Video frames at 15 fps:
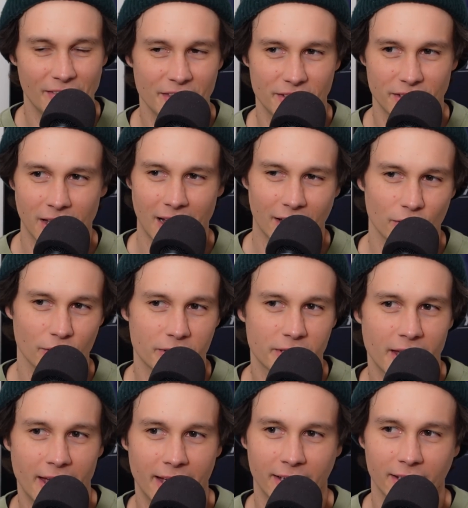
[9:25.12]
this, like you're
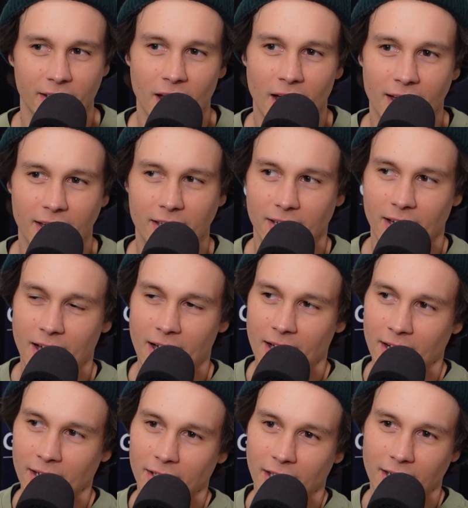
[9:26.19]
saying, like
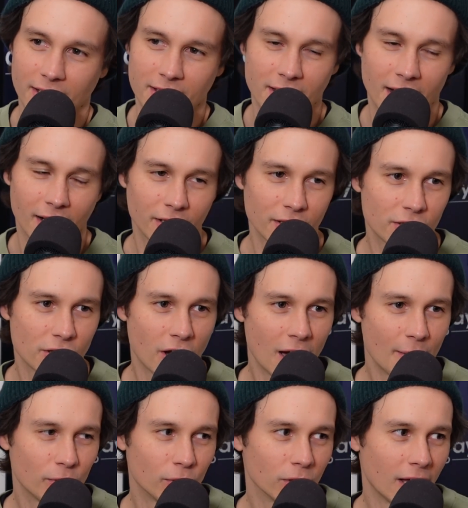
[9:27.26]
uh, like a Duggan
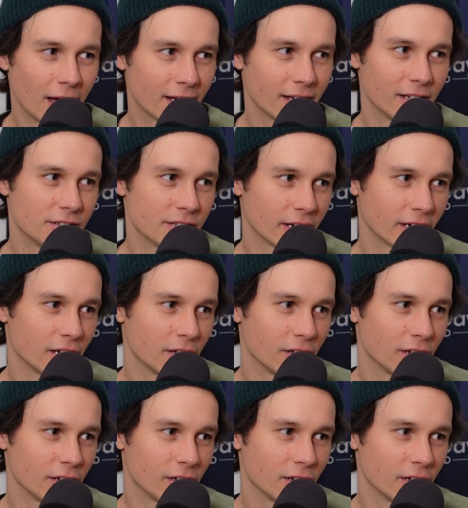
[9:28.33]
type, or like it's like